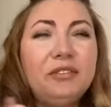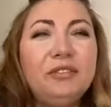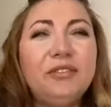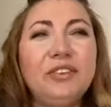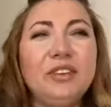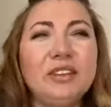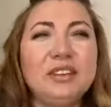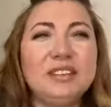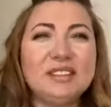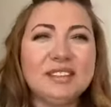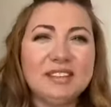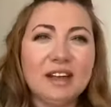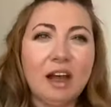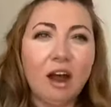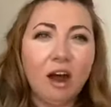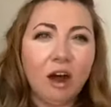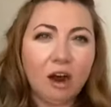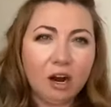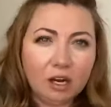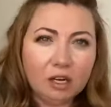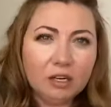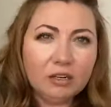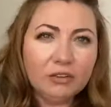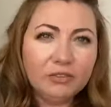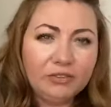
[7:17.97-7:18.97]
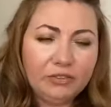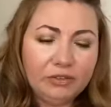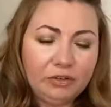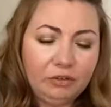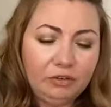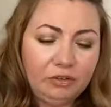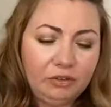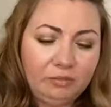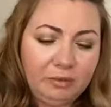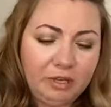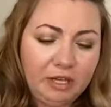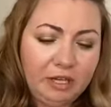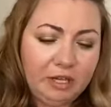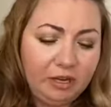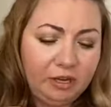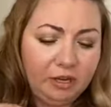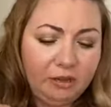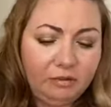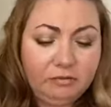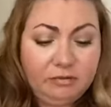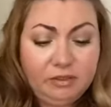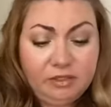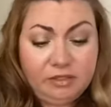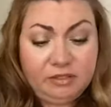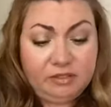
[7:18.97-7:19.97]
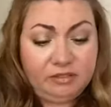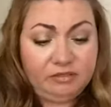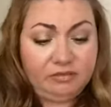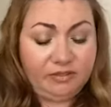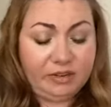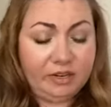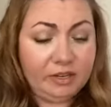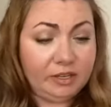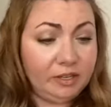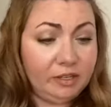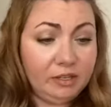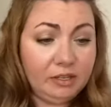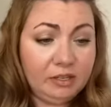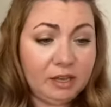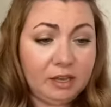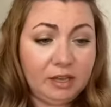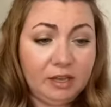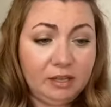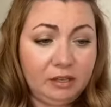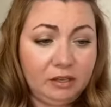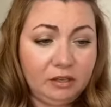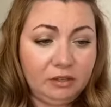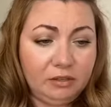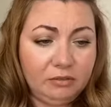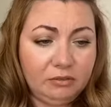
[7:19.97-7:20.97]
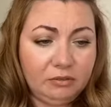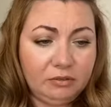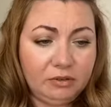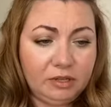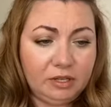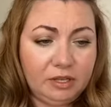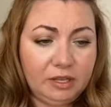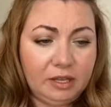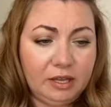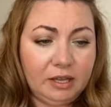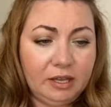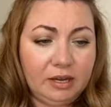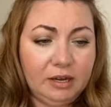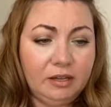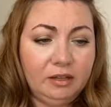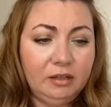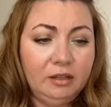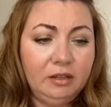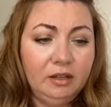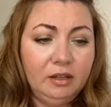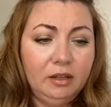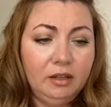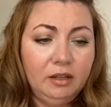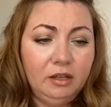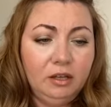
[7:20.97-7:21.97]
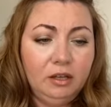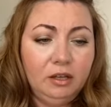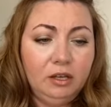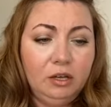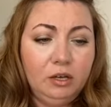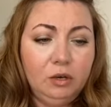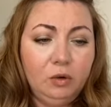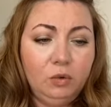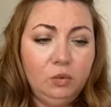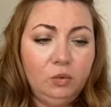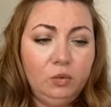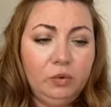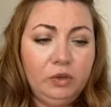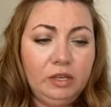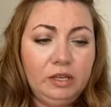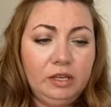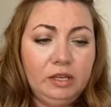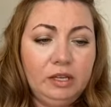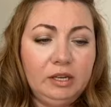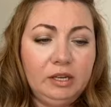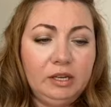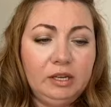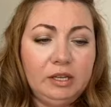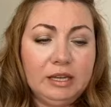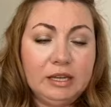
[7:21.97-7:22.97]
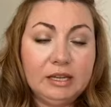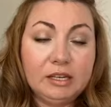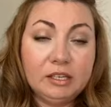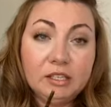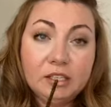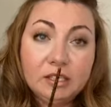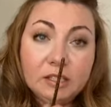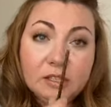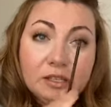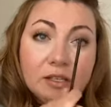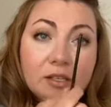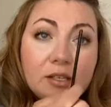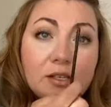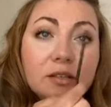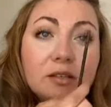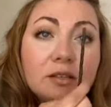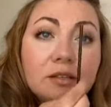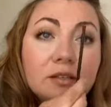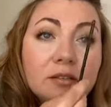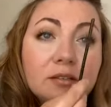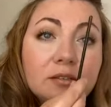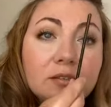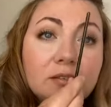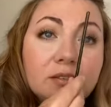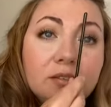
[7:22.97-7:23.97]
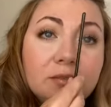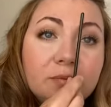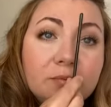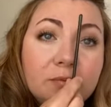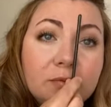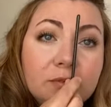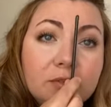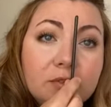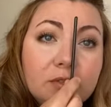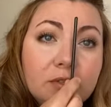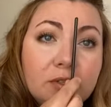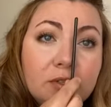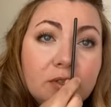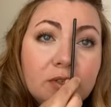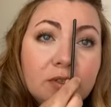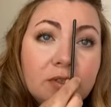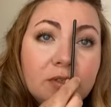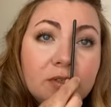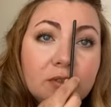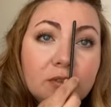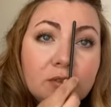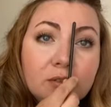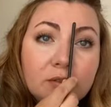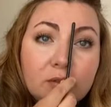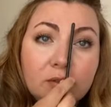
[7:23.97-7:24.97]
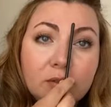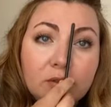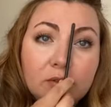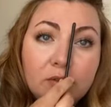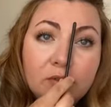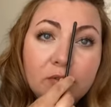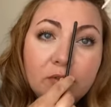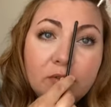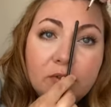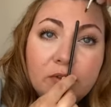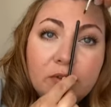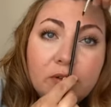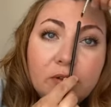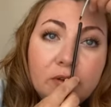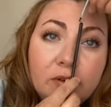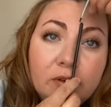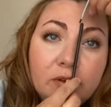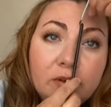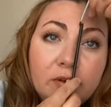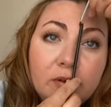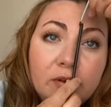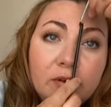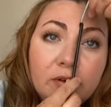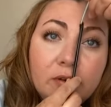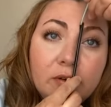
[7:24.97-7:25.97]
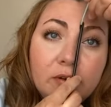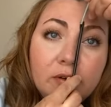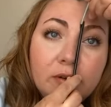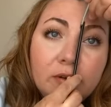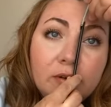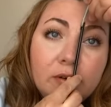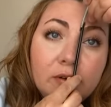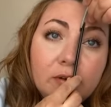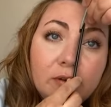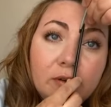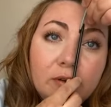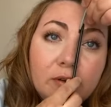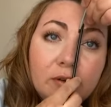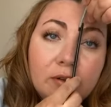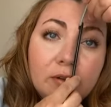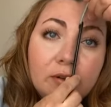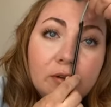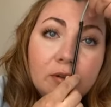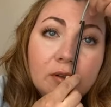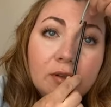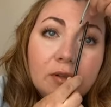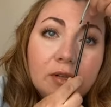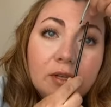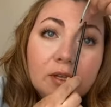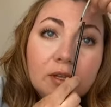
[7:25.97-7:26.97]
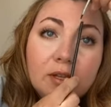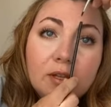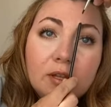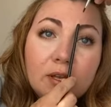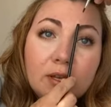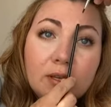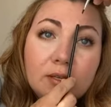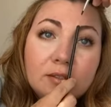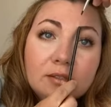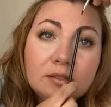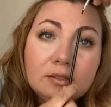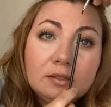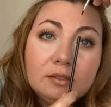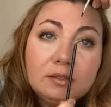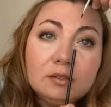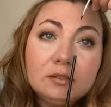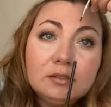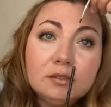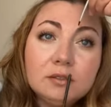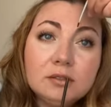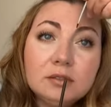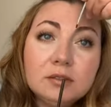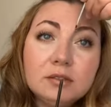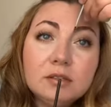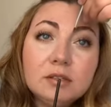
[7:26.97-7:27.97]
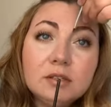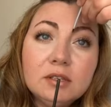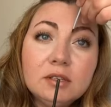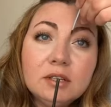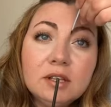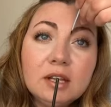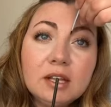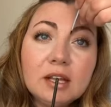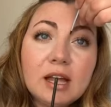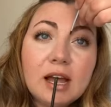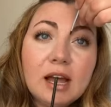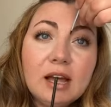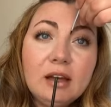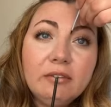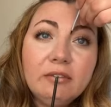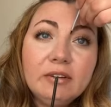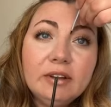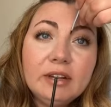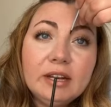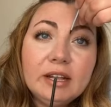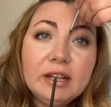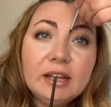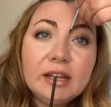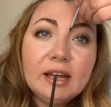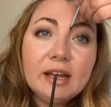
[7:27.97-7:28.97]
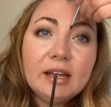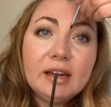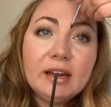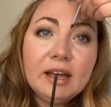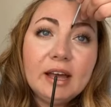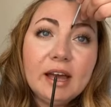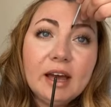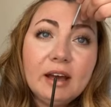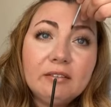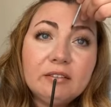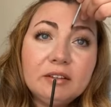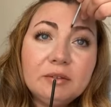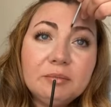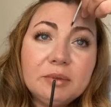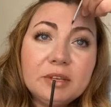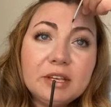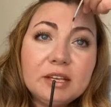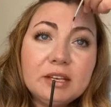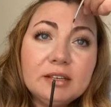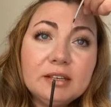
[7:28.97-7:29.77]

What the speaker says: it's hard for you in the beginning, which is fine, I totally get it. We're gonna actually just put the finger like that. Like, I already kind of have it